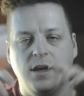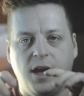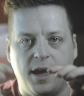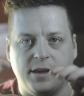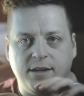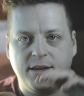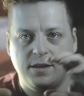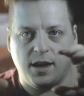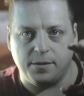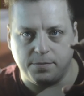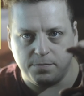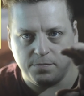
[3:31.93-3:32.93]
I
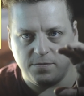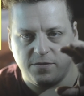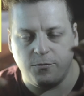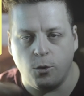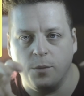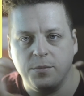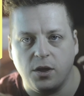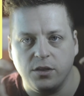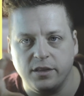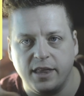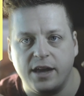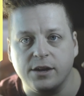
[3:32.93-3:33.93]
I formed all
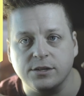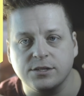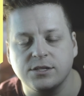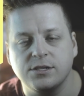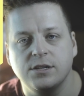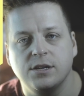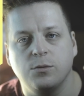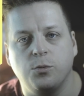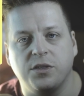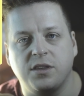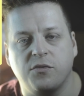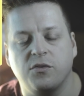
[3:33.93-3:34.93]
the letters
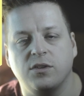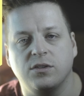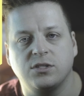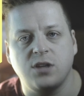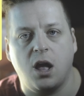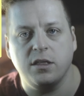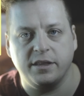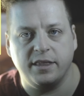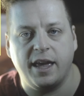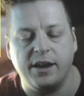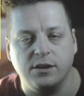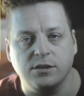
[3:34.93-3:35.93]
with different solid
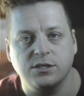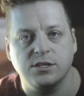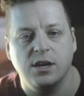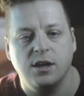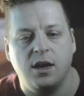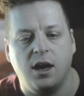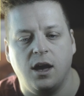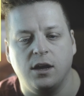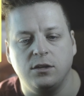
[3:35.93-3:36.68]
layers uh,